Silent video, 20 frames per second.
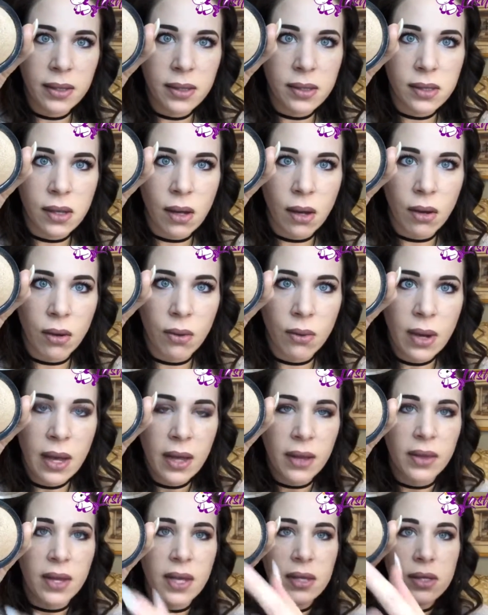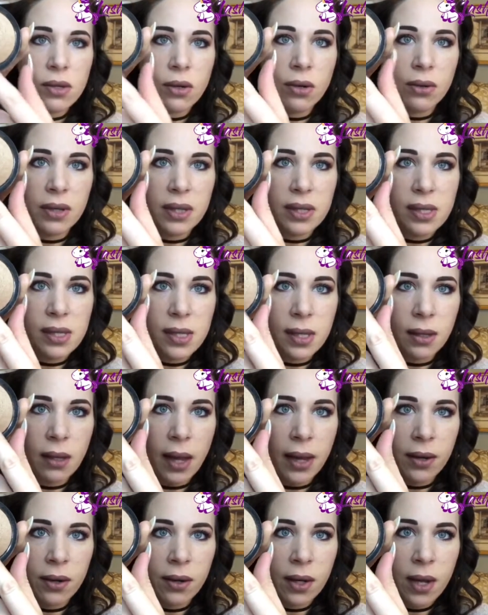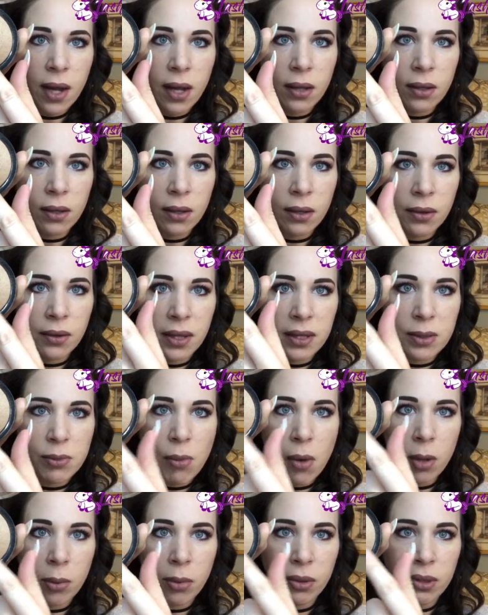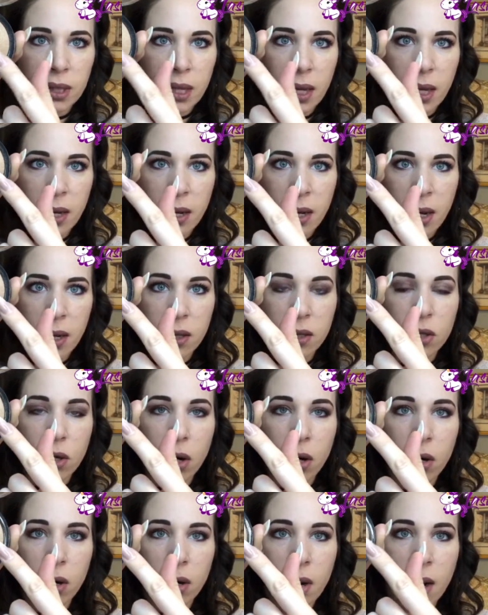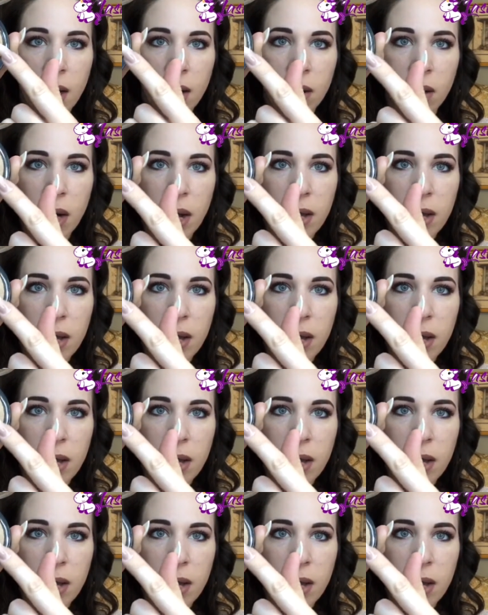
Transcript: So this is a lighter color that's marbled in and a darker color,